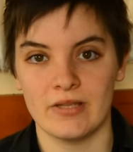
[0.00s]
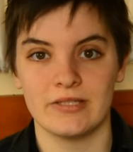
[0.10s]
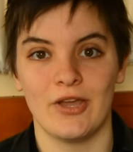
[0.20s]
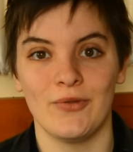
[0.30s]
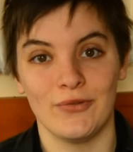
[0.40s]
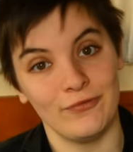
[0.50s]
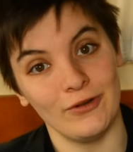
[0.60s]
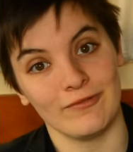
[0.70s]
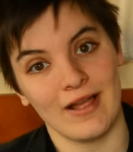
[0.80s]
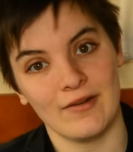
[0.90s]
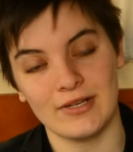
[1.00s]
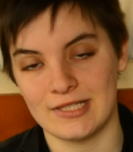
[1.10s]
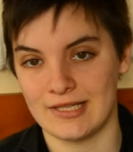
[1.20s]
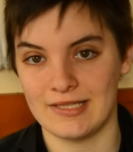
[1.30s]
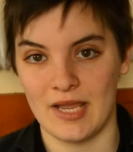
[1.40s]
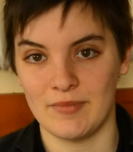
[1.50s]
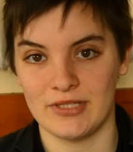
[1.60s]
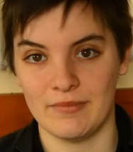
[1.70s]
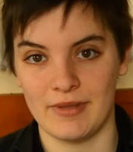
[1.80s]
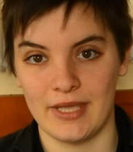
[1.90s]
So the full round is the same
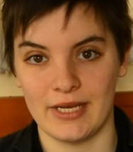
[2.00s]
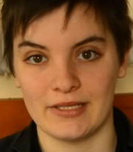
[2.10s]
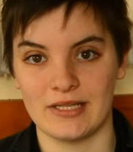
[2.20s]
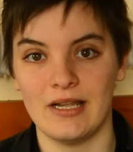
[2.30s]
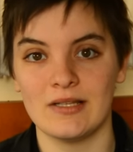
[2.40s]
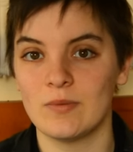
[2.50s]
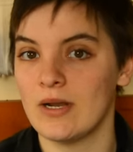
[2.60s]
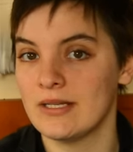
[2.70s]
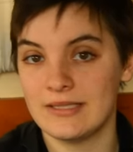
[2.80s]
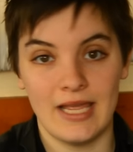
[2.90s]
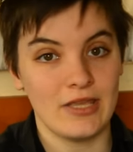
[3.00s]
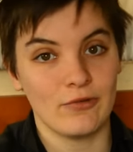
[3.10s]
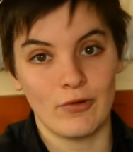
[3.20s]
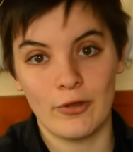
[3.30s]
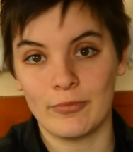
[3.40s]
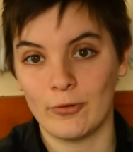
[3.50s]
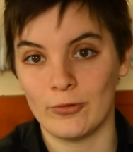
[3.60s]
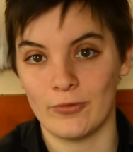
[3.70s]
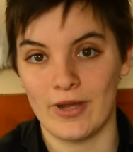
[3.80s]
as the beginning as the last one. Take your rope all the